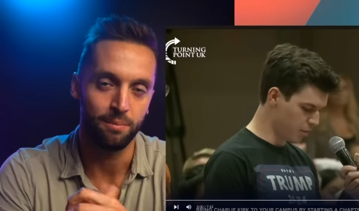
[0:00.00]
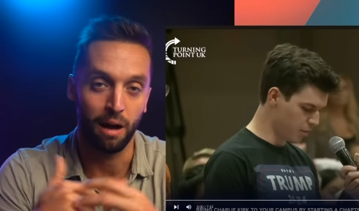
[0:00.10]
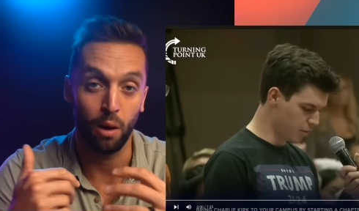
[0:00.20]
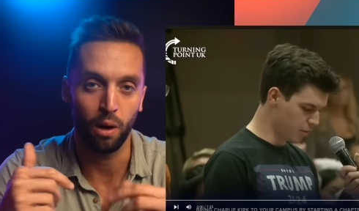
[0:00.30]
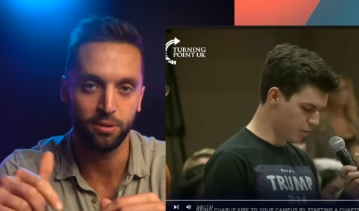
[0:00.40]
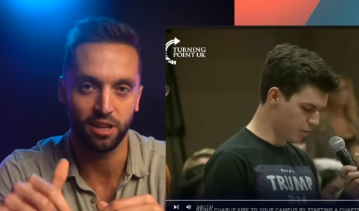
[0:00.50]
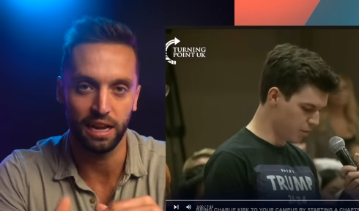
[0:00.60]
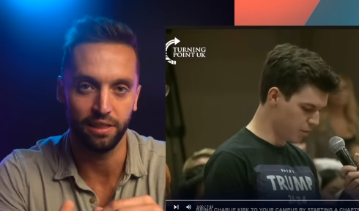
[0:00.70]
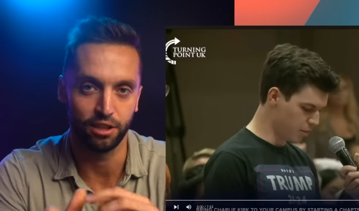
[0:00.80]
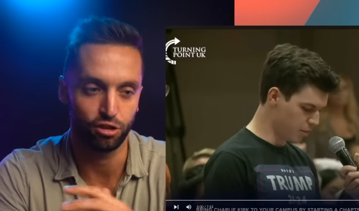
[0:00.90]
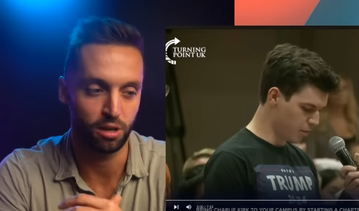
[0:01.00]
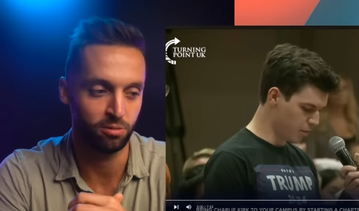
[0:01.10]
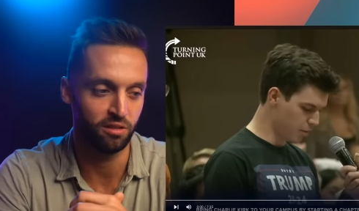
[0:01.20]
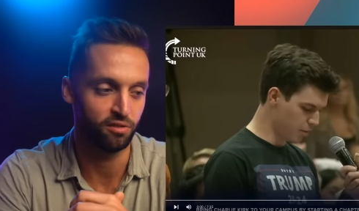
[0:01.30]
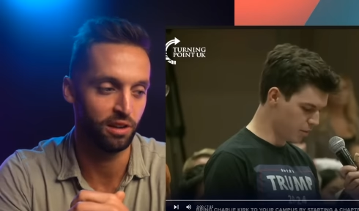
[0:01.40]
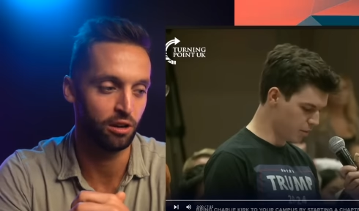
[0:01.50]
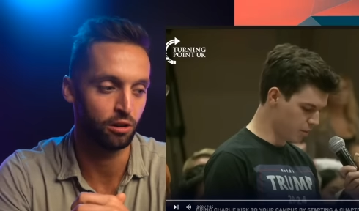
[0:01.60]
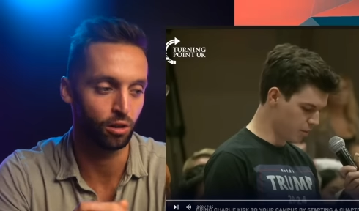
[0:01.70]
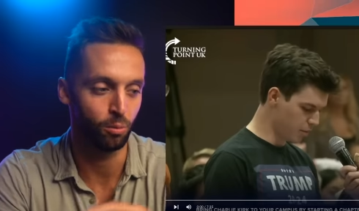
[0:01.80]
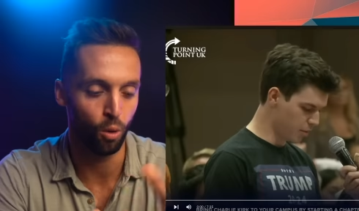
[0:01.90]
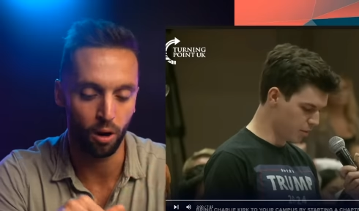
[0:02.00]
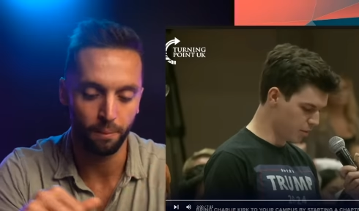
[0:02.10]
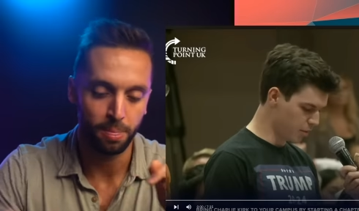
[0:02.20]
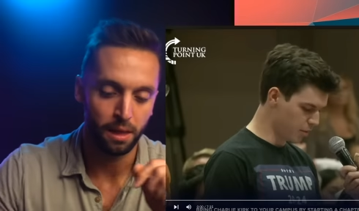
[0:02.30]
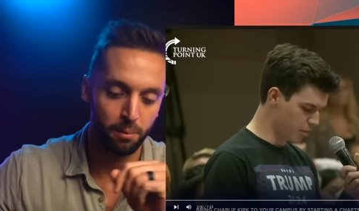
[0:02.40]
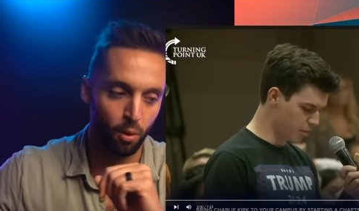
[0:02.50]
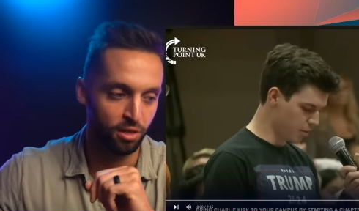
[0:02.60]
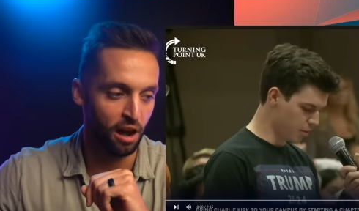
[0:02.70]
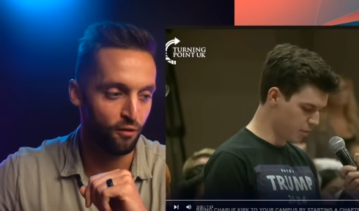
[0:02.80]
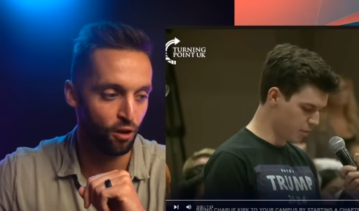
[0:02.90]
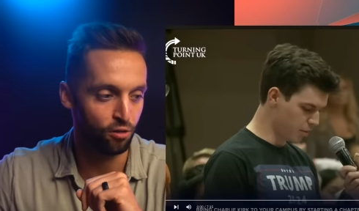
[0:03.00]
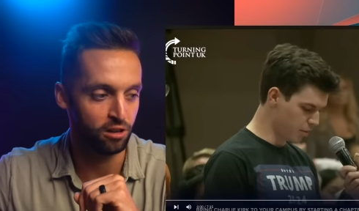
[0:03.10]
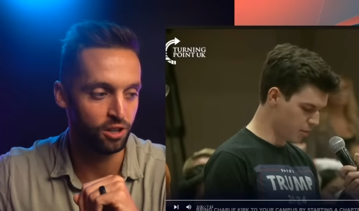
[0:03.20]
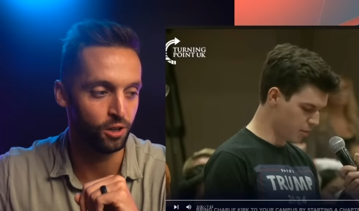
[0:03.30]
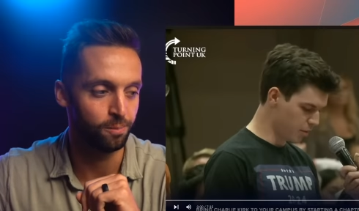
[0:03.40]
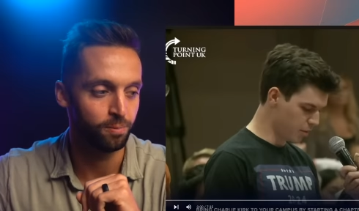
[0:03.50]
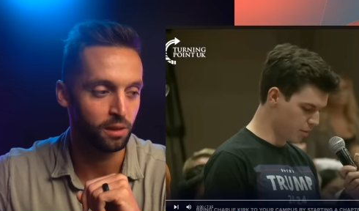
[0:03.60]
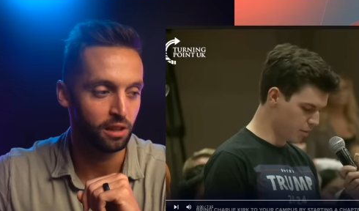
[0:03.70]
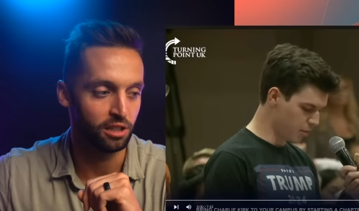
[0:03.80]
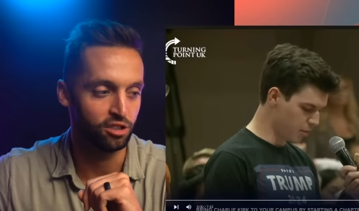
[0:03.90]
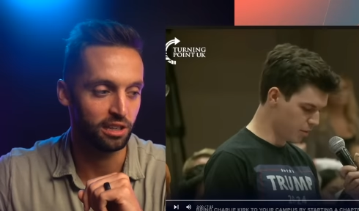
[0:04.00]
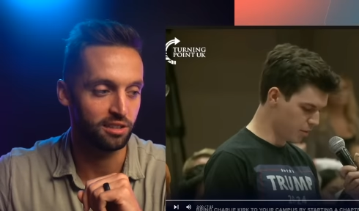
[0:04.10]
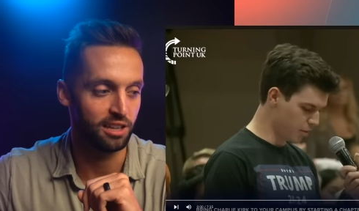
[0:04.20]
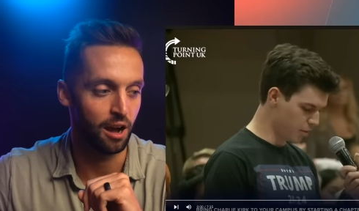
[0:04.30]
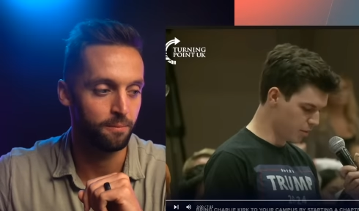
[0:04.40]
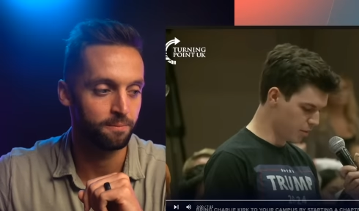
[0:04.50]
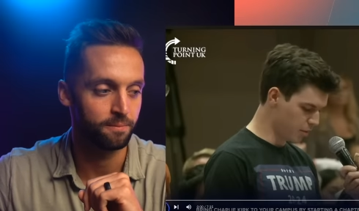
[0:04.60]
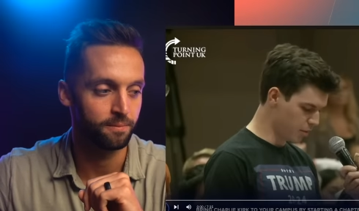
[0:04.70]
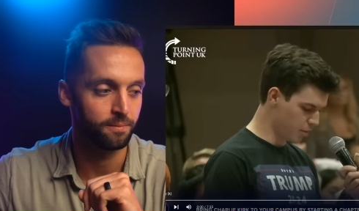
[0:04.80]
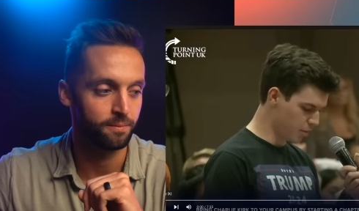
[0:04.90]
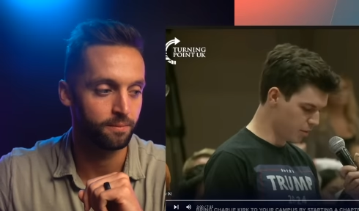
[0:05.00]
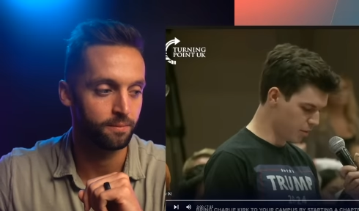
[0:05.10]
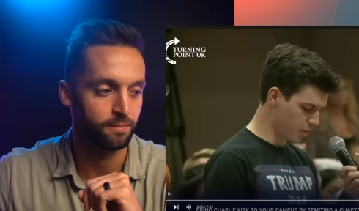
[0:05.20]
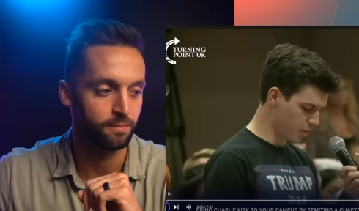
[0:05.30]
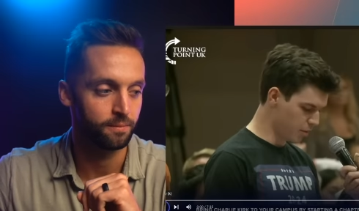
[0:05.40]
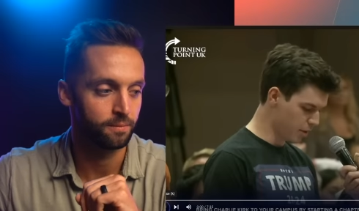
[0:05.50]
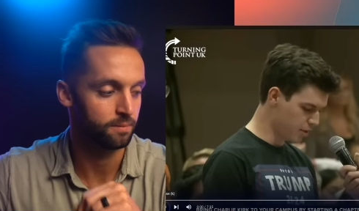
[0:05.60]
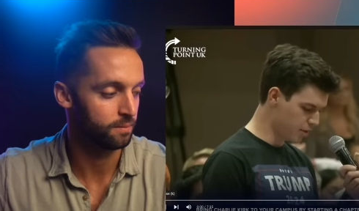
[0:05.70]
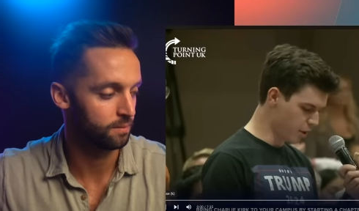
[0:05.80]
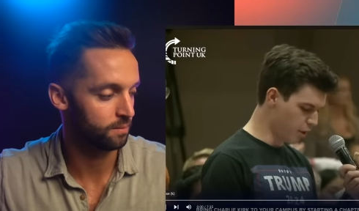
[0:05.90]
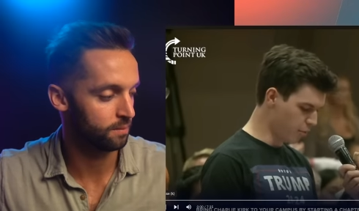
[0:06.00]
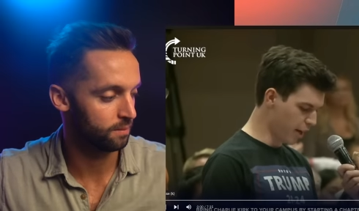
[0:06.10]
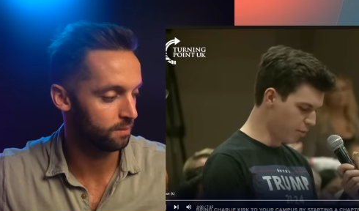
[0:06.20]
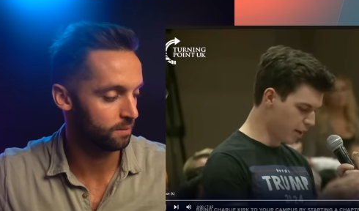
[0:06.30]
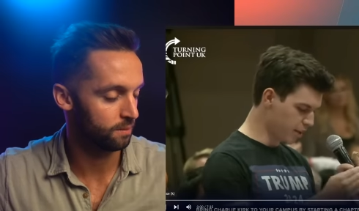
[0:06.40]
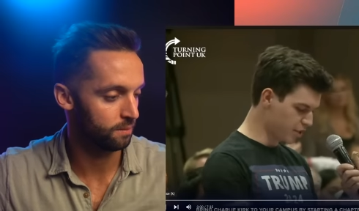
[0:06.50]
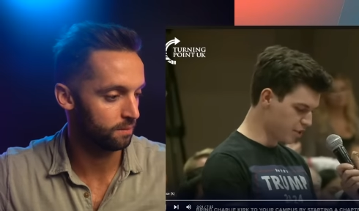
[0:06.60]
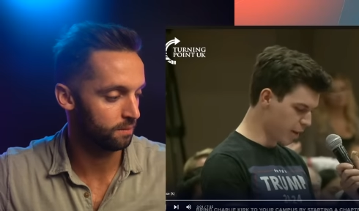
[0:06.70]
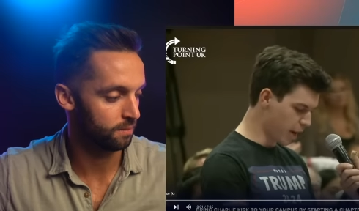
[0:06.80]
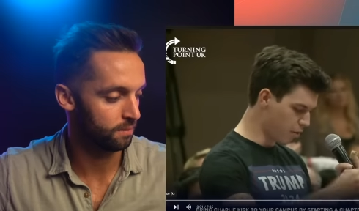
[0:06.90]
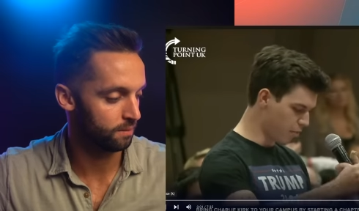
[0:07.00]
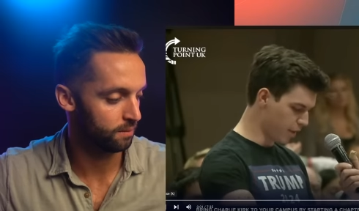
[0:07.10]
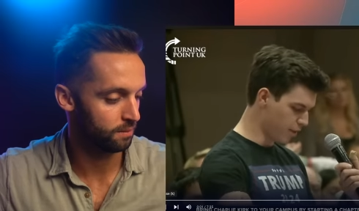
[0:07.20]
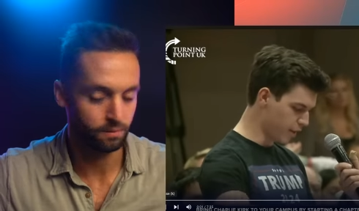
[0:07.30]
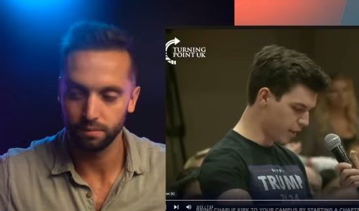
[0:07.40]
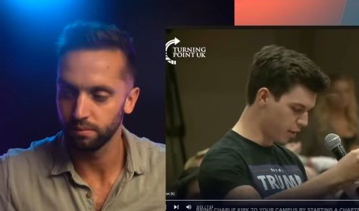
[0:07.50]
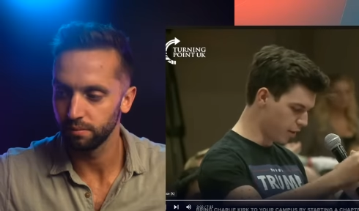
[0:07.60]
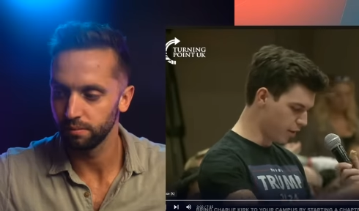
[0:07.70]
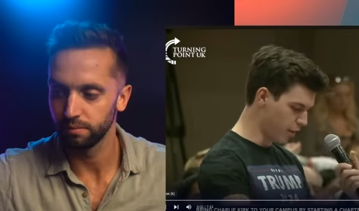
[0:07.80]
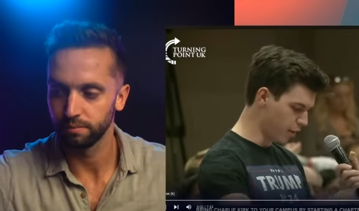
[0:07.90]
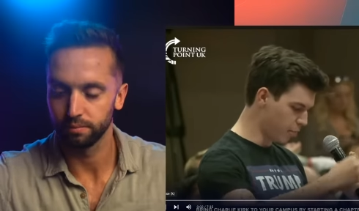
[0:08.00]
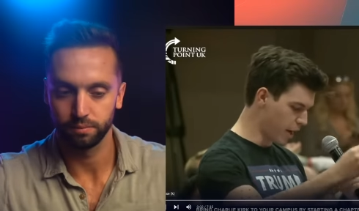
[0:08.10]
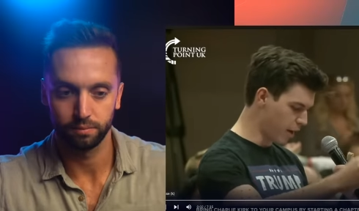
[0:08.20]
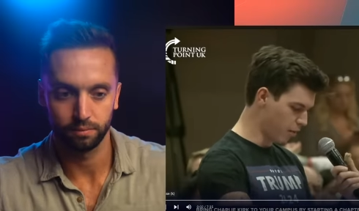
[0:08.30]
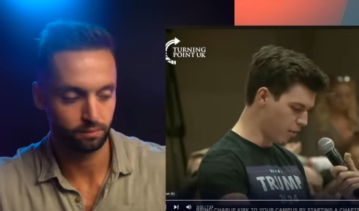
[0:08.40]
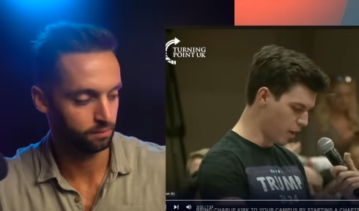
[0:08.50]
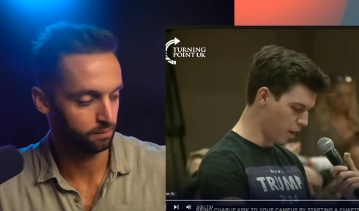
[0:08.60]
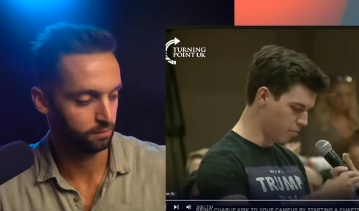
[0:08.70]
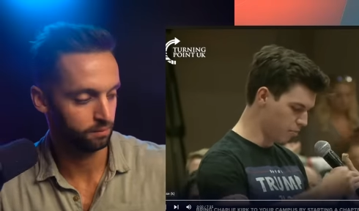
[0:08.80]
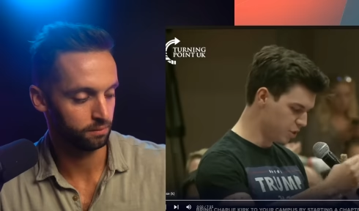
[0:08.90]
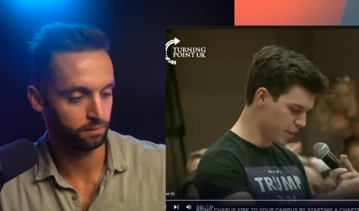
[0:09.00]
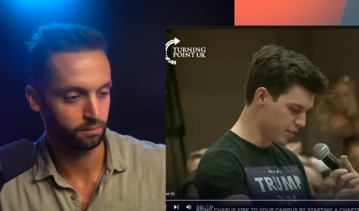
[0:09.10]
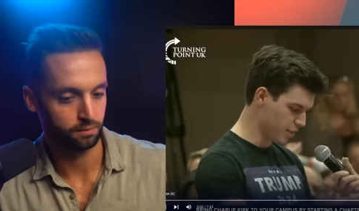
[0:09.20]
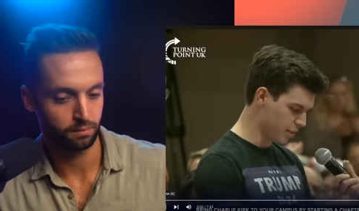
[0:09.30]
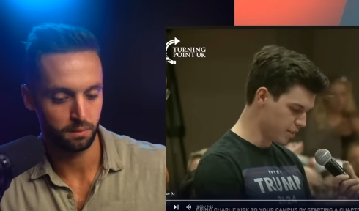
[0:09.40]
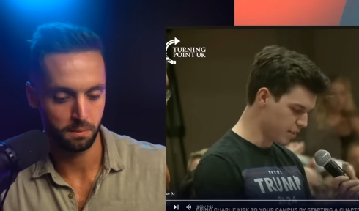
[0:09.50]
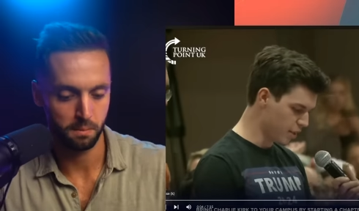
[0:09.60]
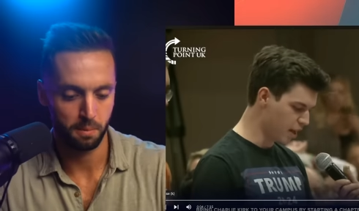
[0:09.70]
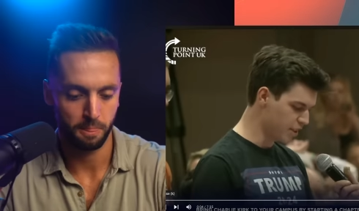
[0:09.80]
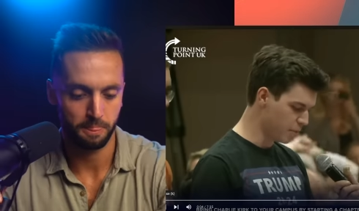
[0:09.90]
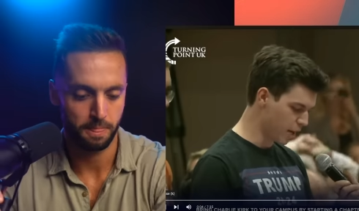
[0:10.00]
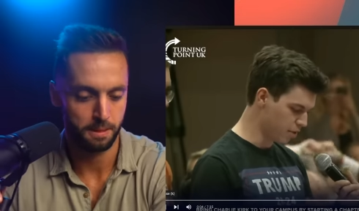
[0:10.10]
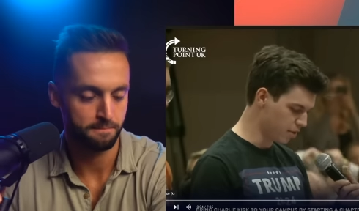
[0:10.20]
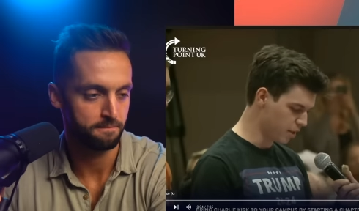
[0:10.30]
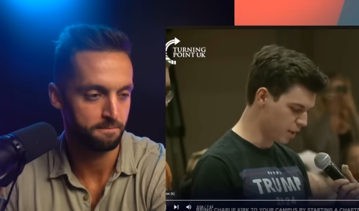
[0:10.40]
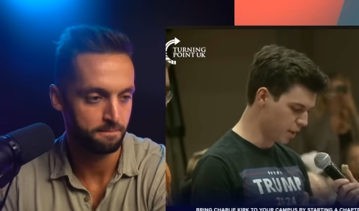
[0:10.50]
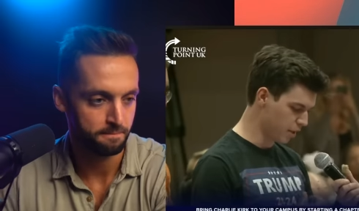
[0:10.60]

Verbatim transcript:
Speaker 1: my website, in the description of this video to learn more. But without further ado, let's check this out.
Speaker 2: So my question is about what you said earlier about um, Justice Ketanji Brown uh,